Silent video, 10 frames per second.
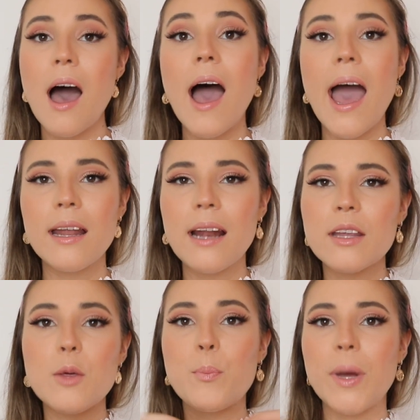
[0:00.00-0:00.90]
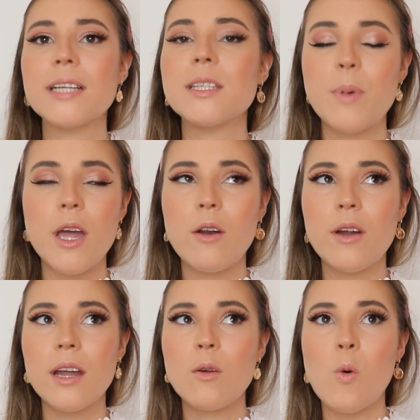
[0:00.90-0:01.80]
I had like the best
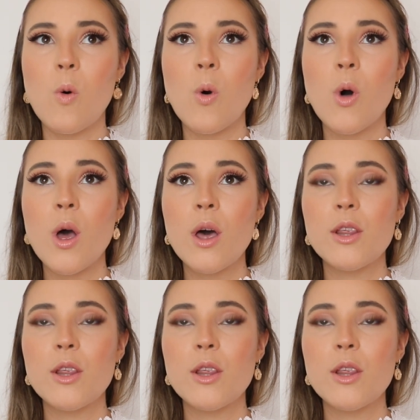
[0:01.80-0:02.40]
period, or